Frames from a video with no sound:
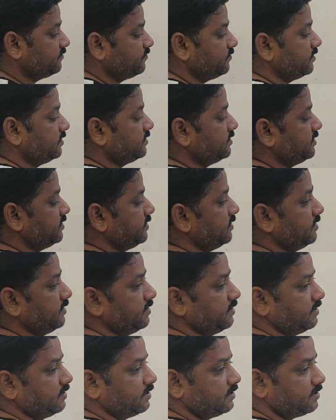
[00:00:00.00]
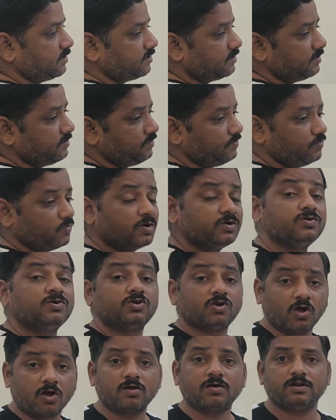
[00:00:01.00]
If I say you want
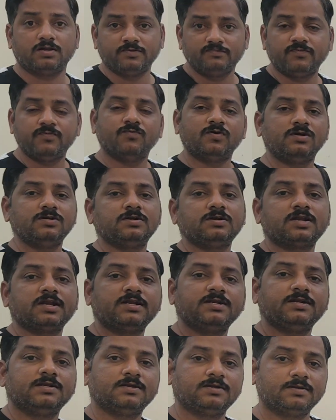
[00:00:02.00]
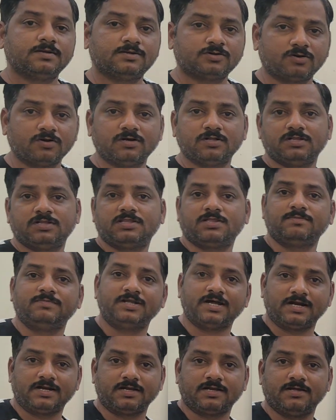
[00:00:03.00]
to toggle, if you want to write toggle
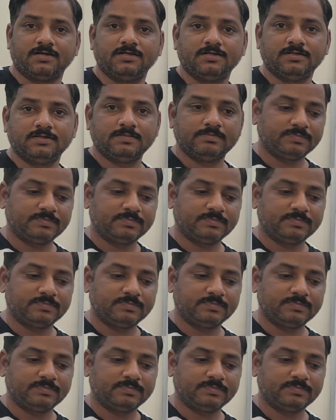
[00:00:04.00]
some data,